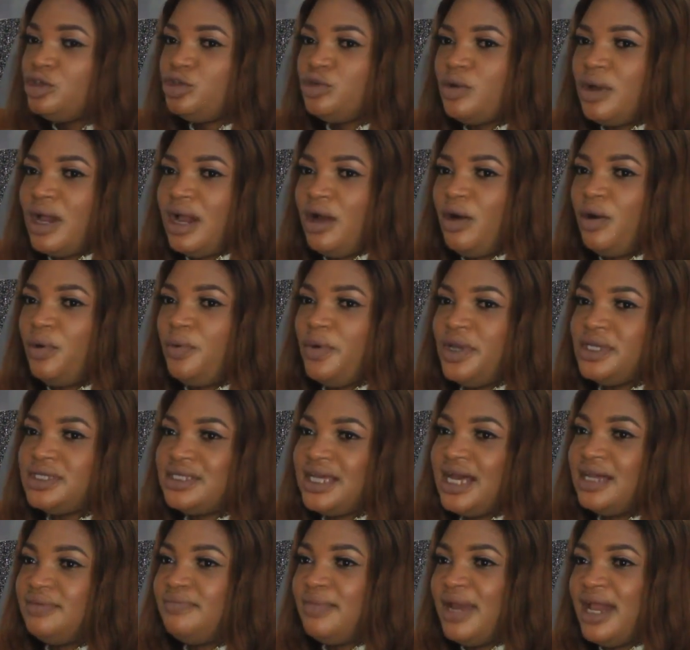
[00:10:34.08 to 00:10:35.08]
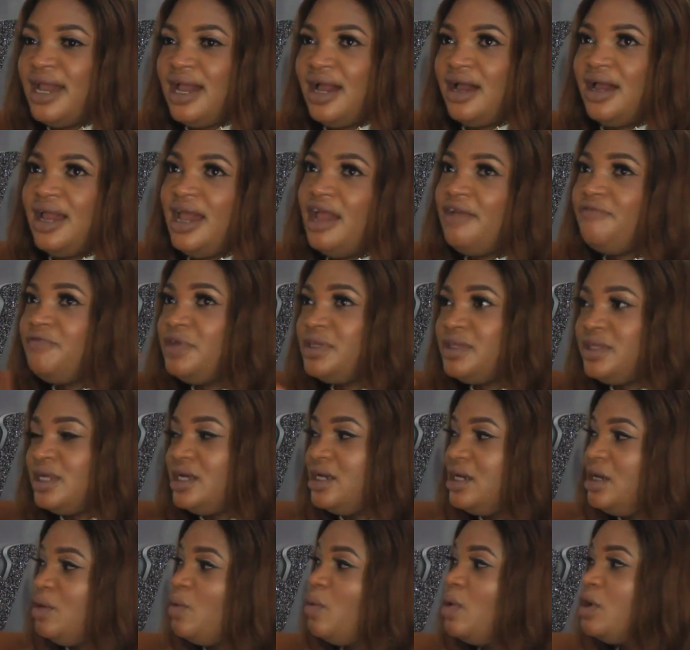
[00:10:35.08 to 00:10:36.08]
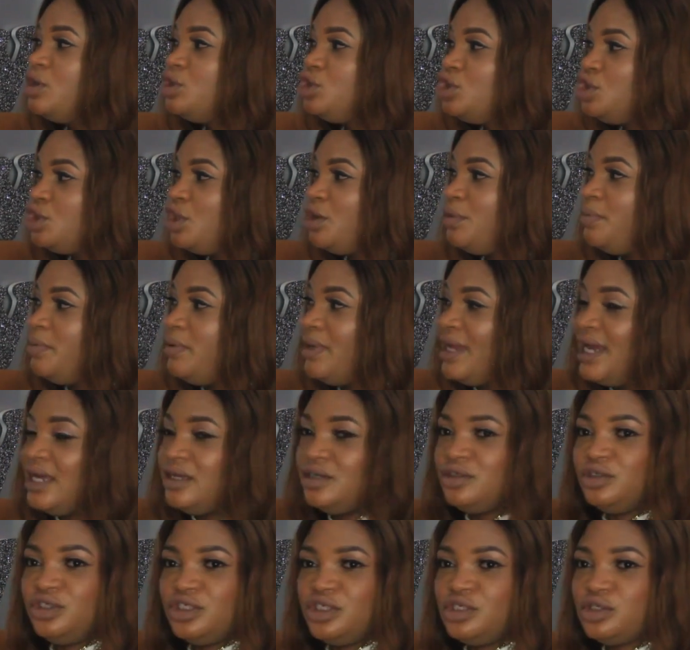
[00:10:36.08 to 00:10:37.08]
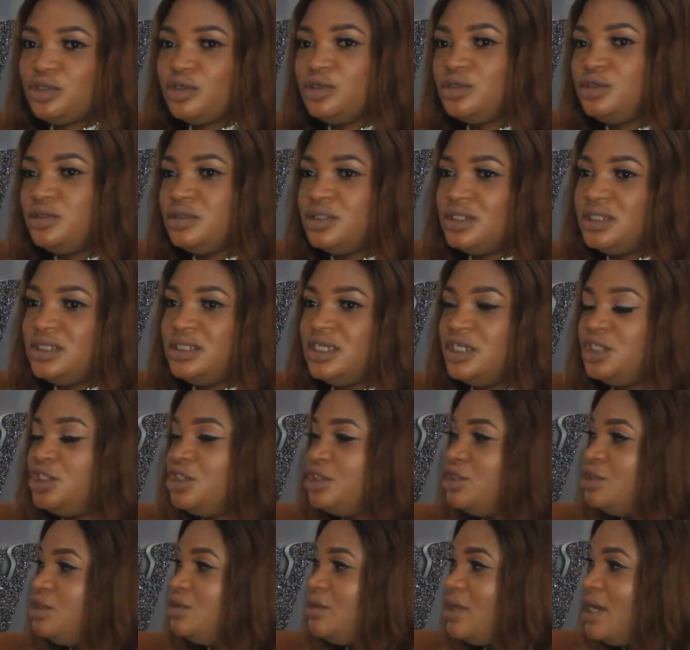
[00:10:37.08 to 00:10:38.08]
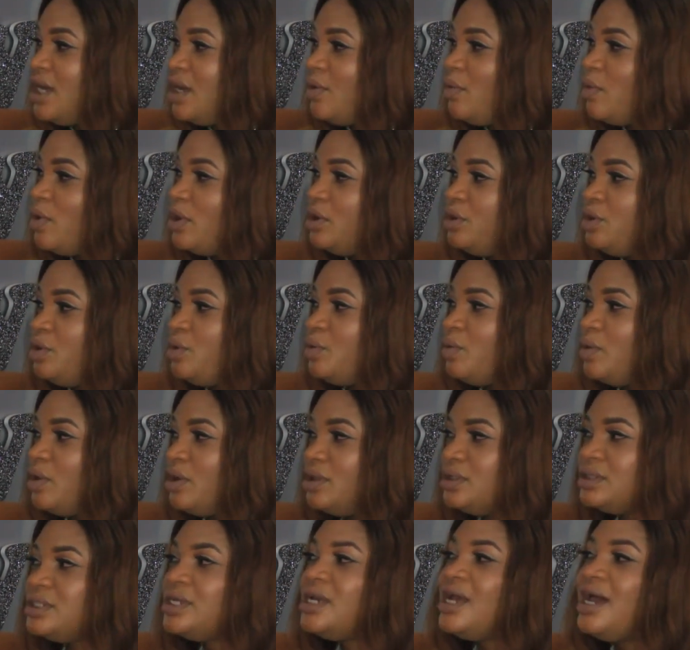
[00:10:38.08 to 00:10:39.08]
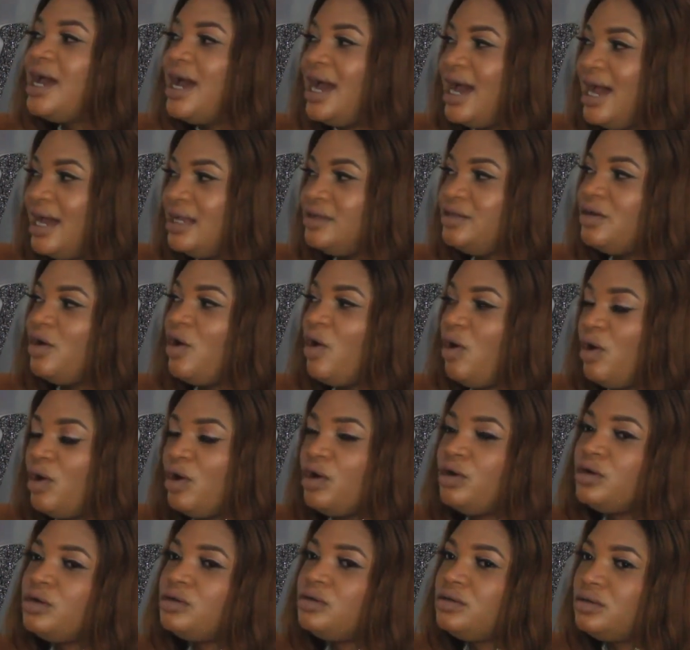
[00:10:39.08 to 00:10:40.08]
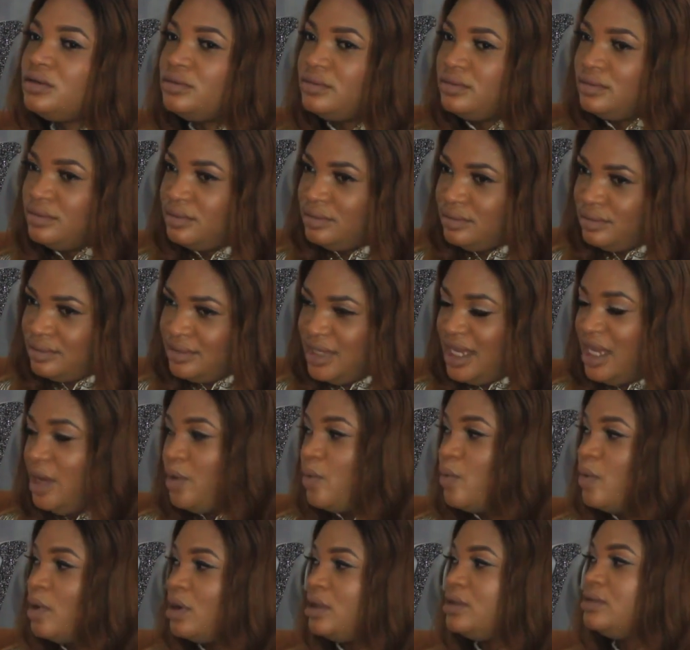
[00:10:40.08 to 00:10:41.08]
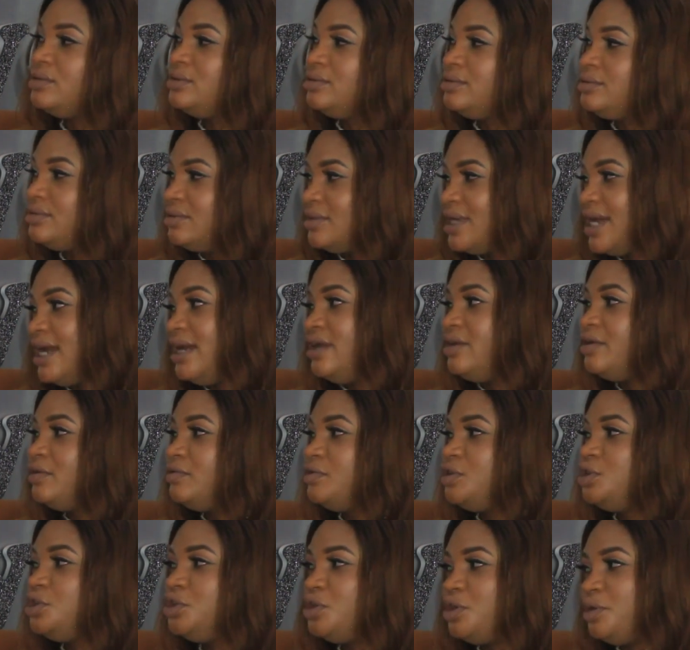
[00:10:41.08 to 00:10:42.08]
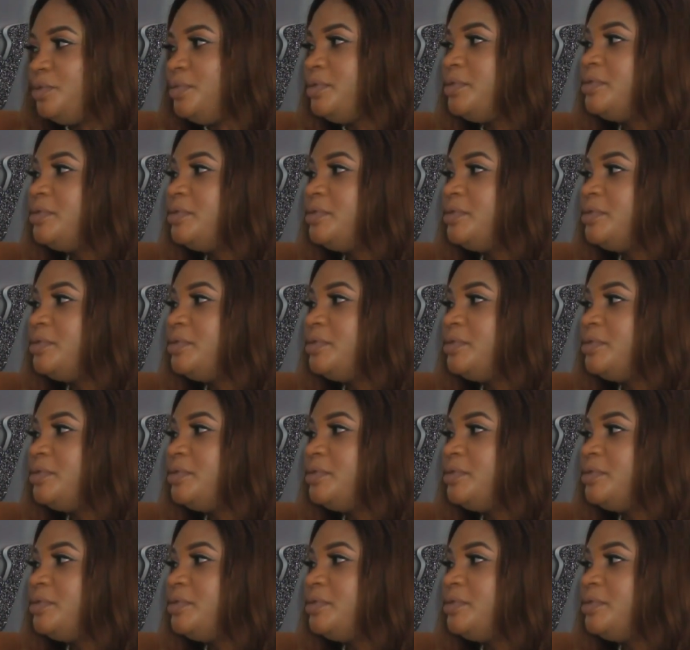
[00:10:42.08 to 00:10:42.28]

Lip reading: So I always admire everything in one shop. Like you just go to the section, you get what you want, and all in one kind of shop.